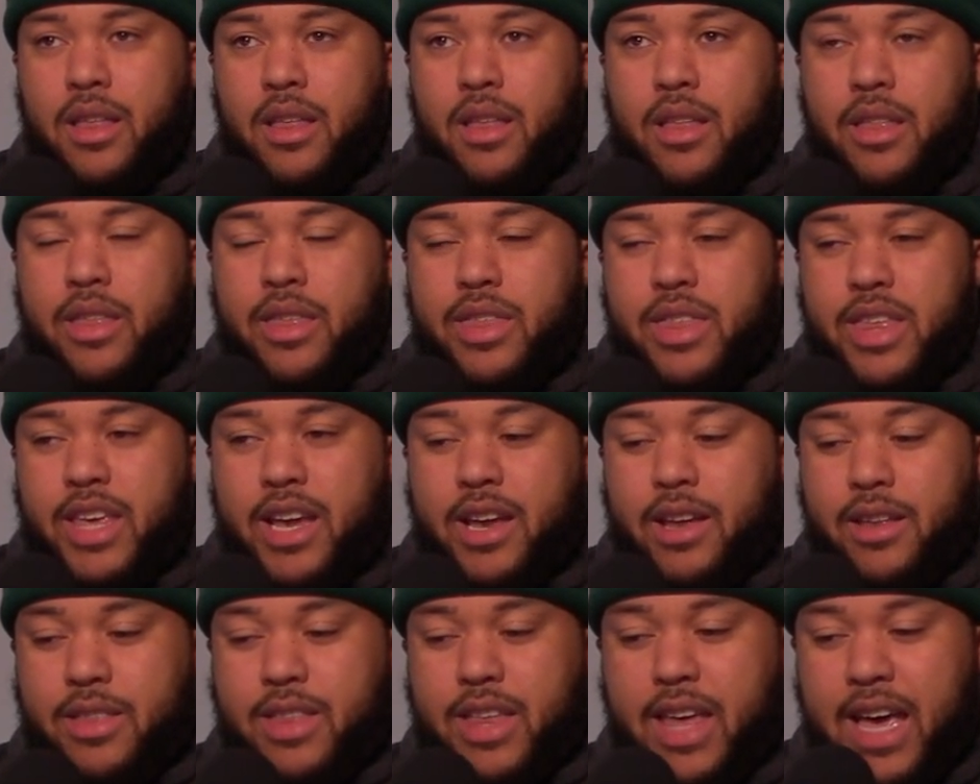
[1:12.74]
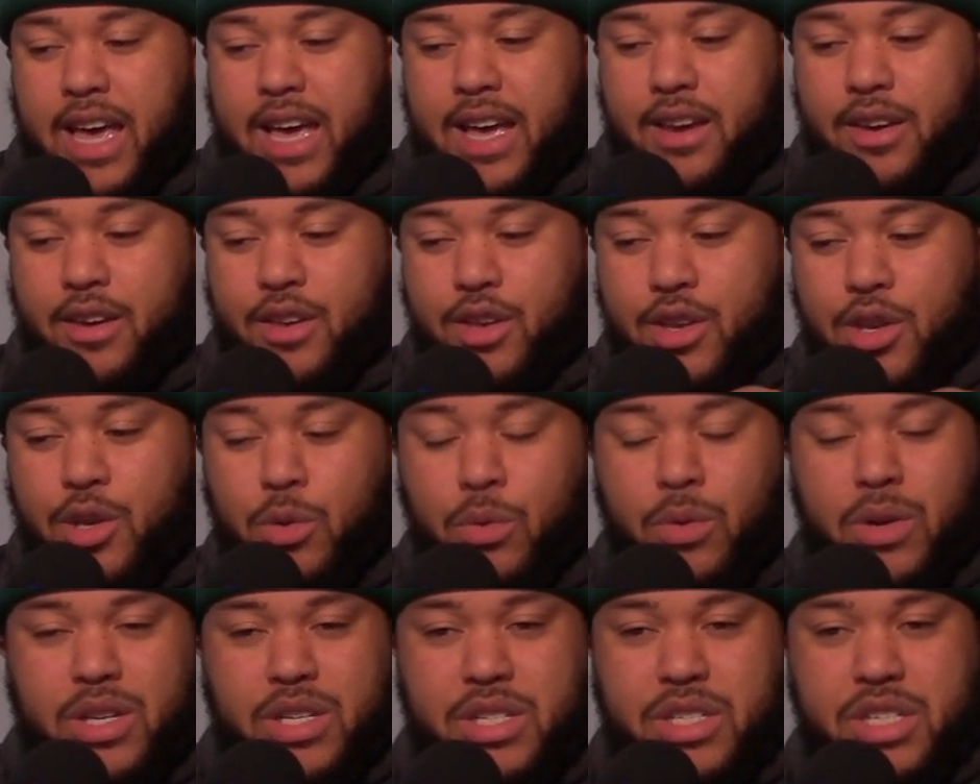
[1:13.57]
think that you
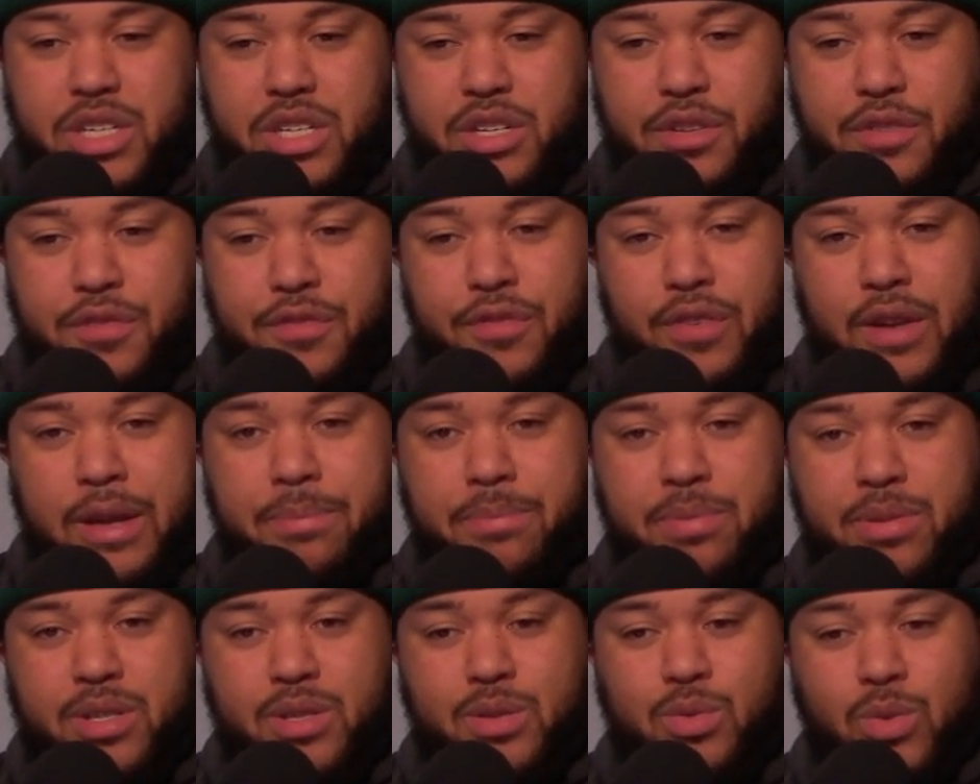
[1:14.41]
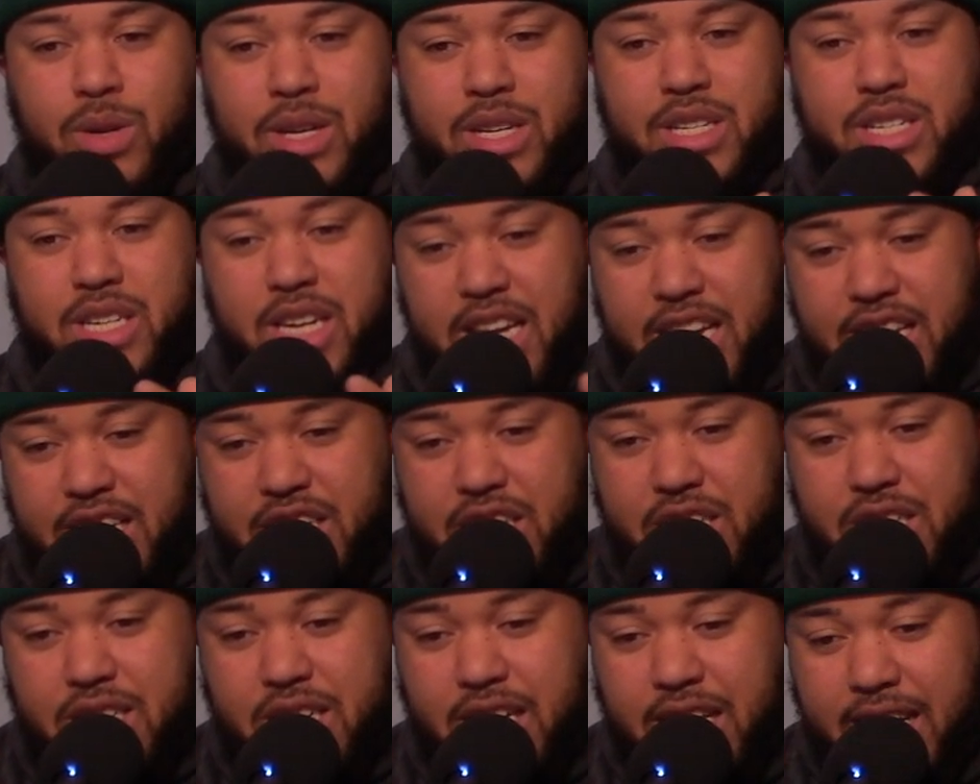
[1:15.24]
can just flip a switch
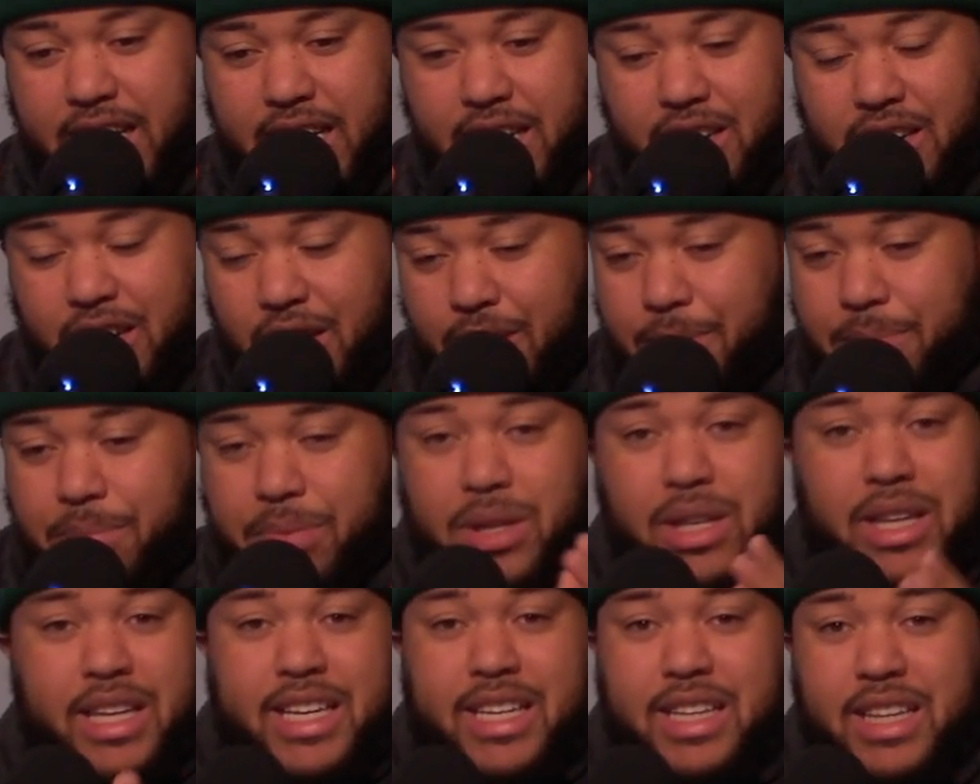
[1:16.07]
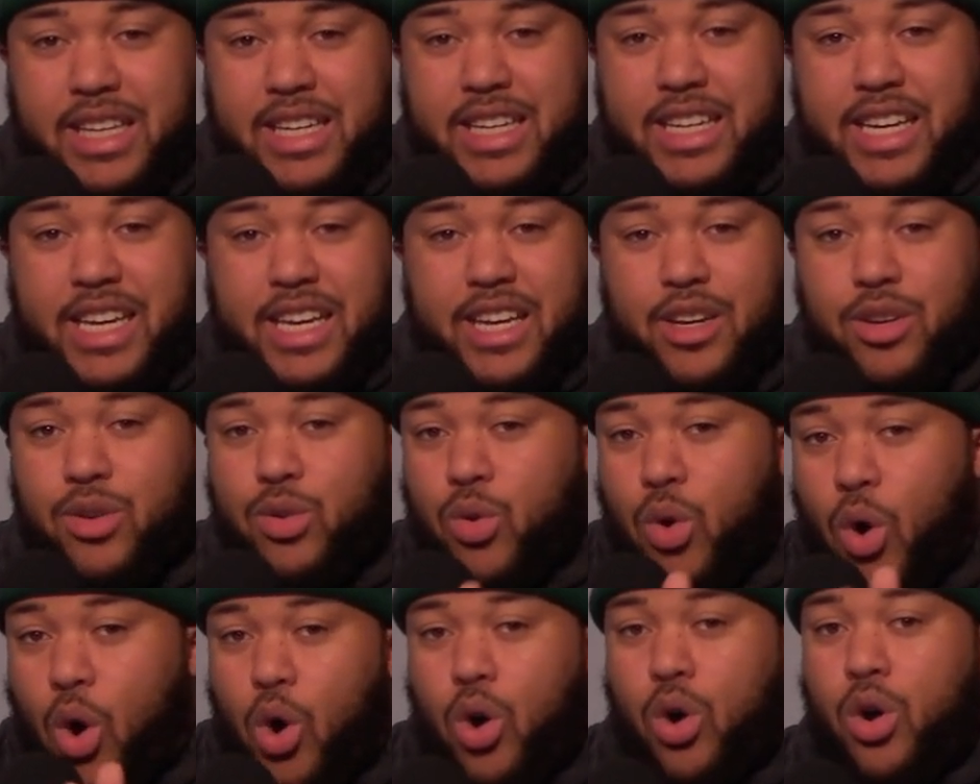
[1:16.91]
and and completely
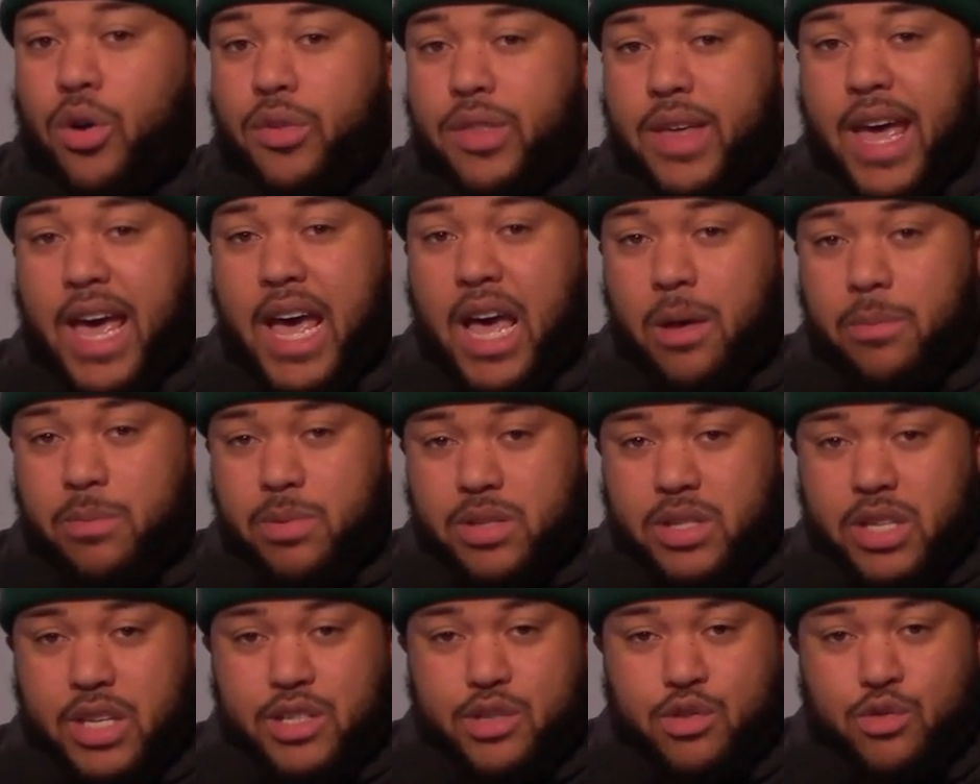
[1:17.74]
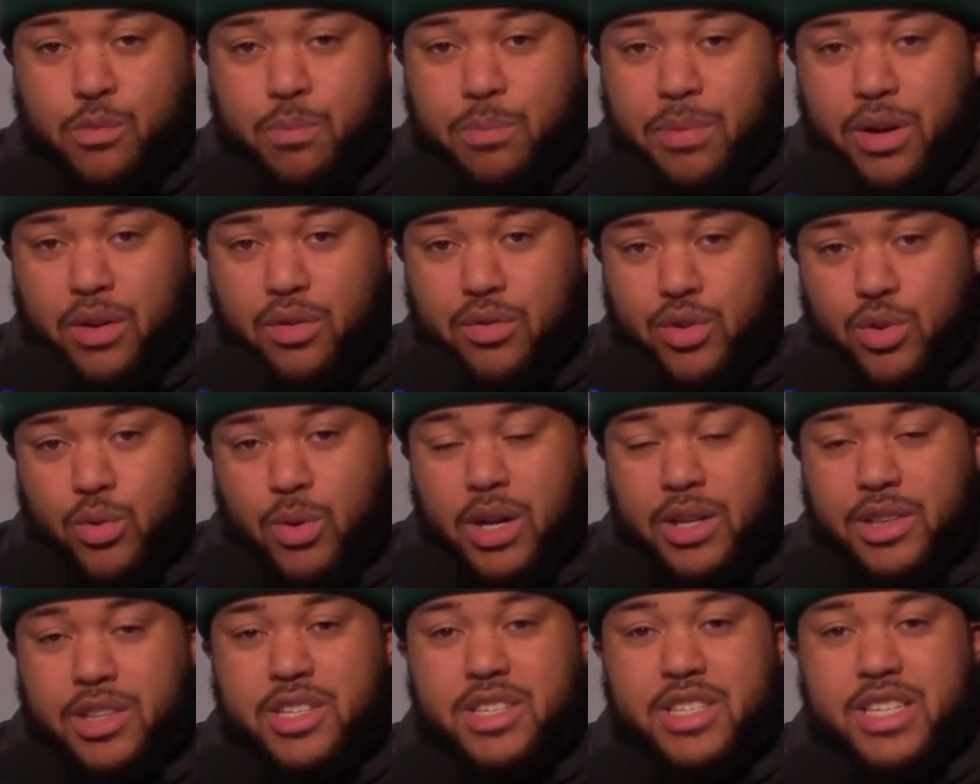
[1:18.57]
kill all the habits that you built
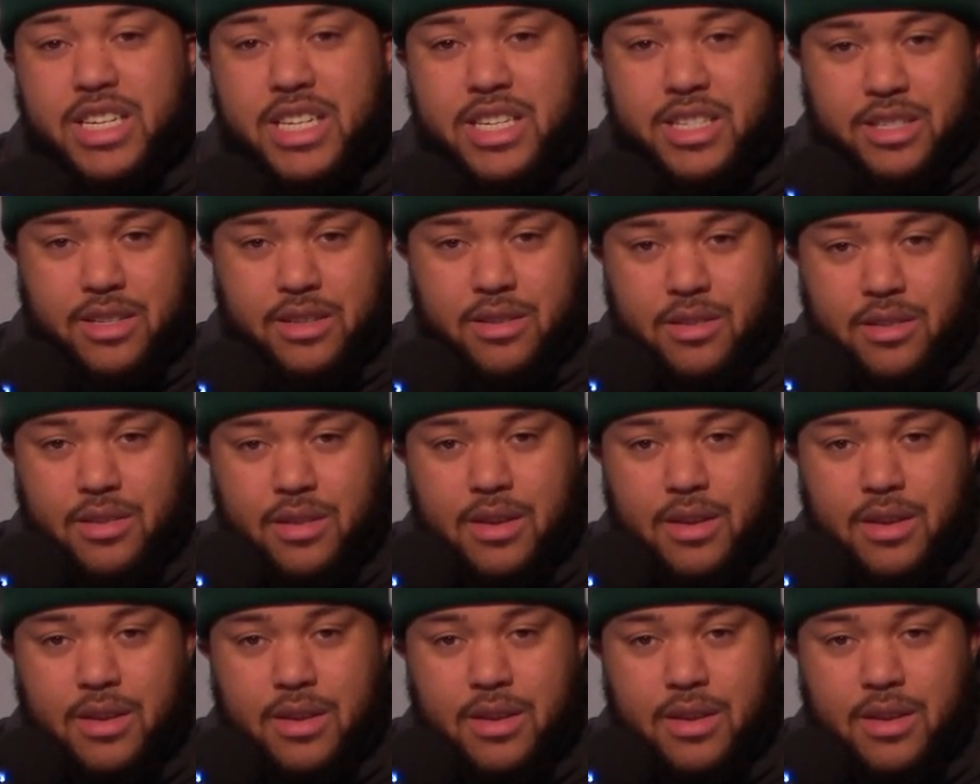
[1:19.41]
throughout the season.